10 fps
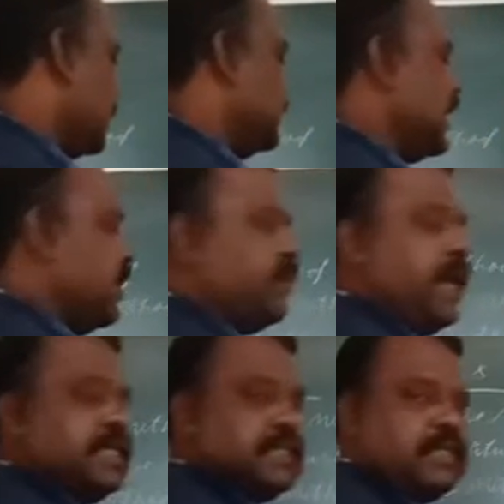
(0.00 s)
constant
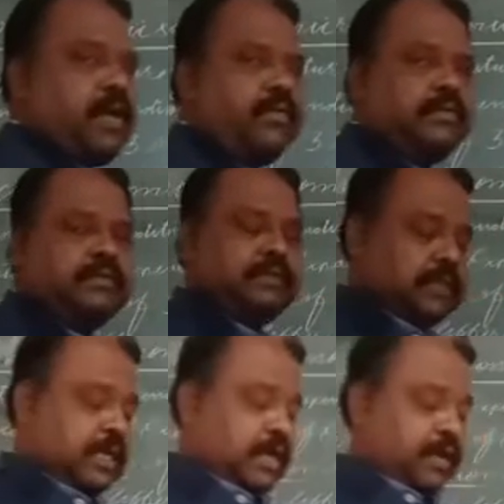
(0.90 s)
price.
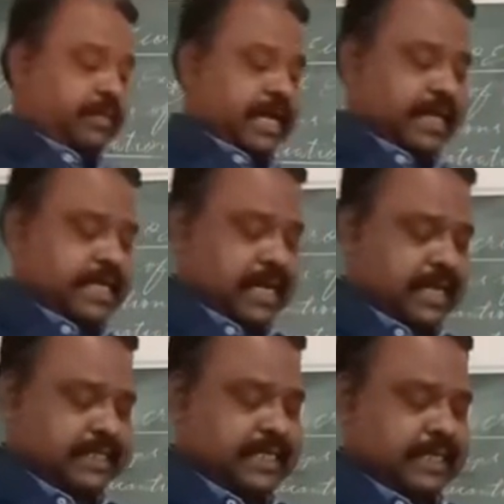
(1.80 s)
Beta, here
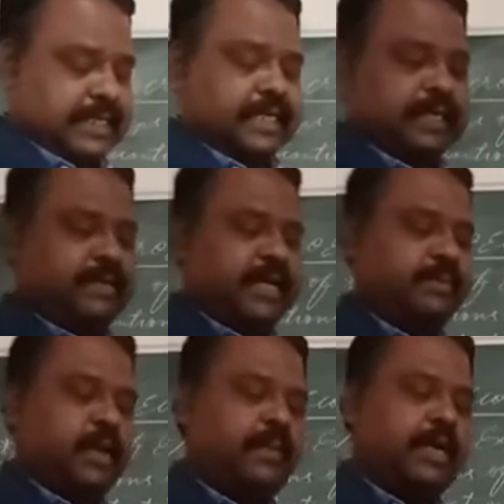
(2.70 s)
listen that very
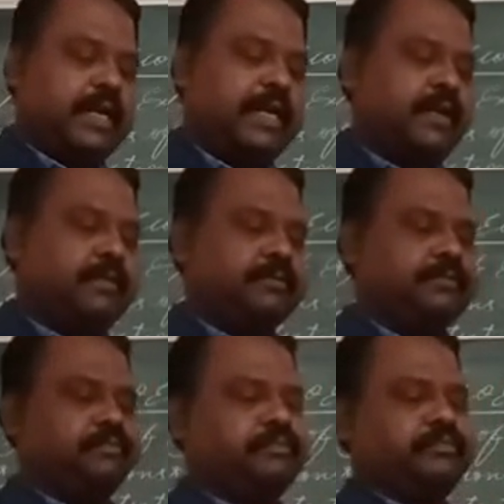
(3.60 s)
properly.
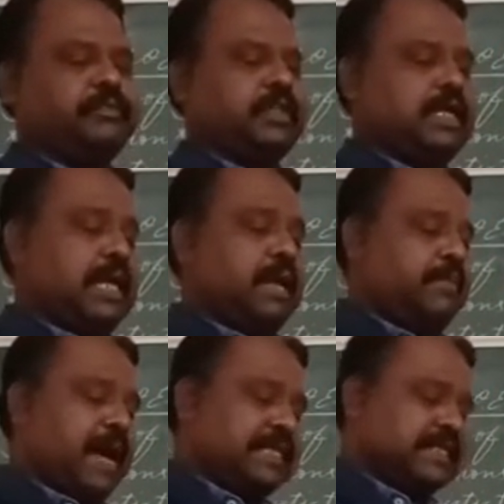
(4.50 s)

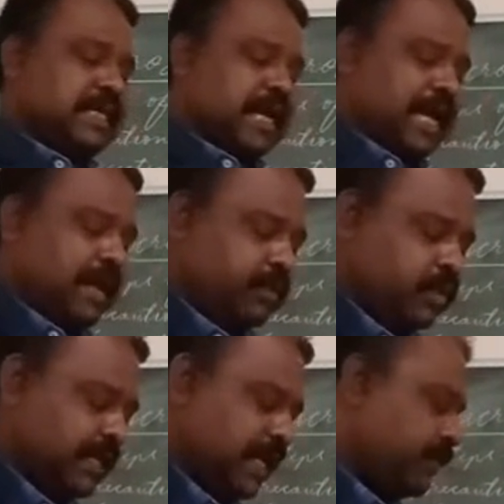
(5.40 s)
First I have to
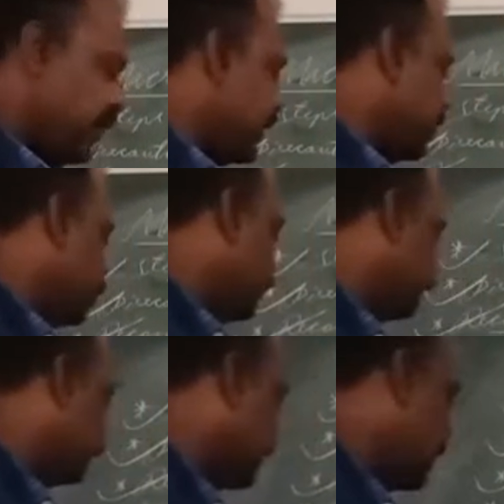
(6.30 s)
clarify you
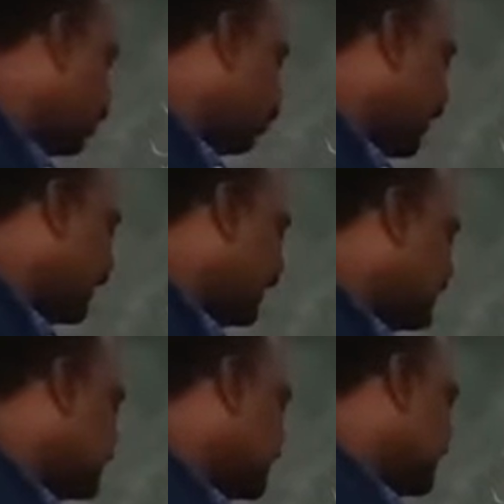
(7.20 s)
what
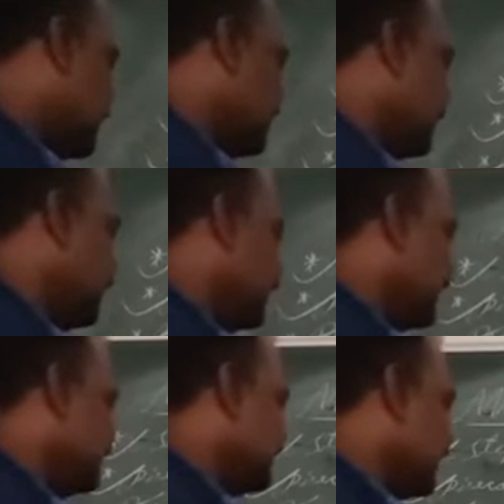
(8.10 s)
is the
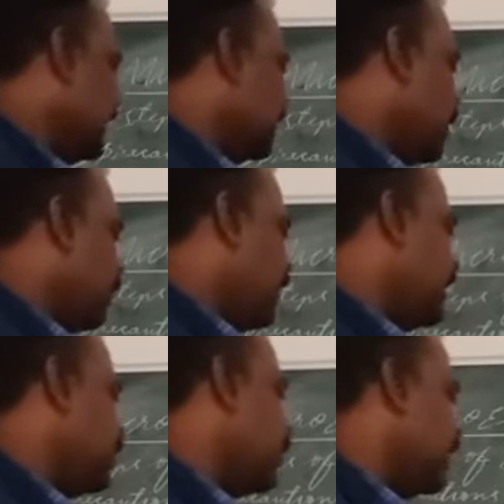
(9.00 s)
national income
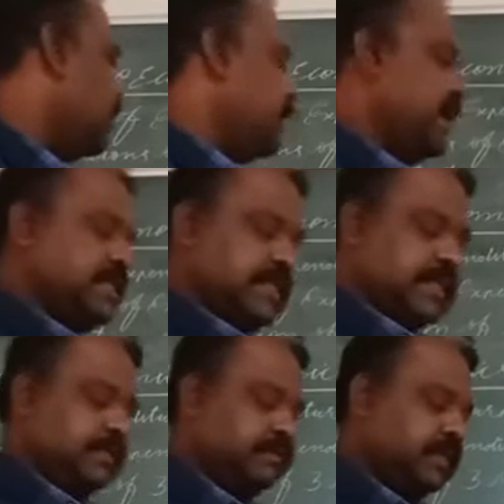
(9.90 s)
at a current price.
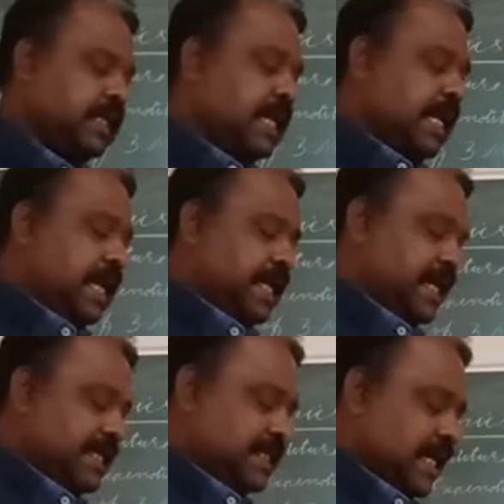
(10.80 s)

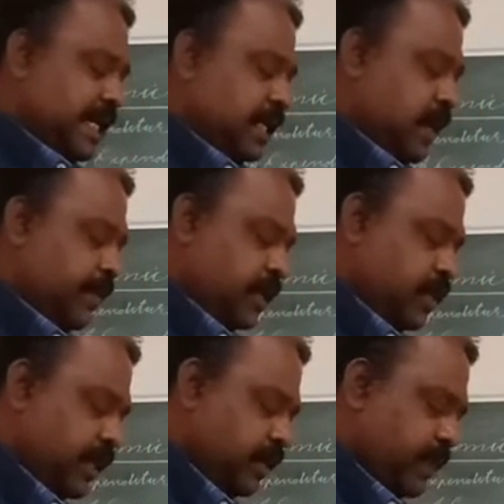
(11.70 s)
National income at
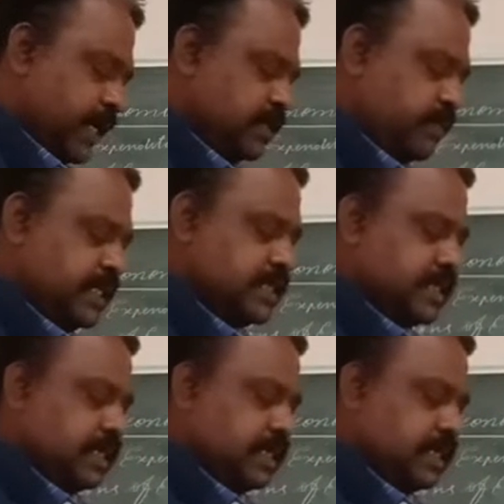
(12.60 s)
current price means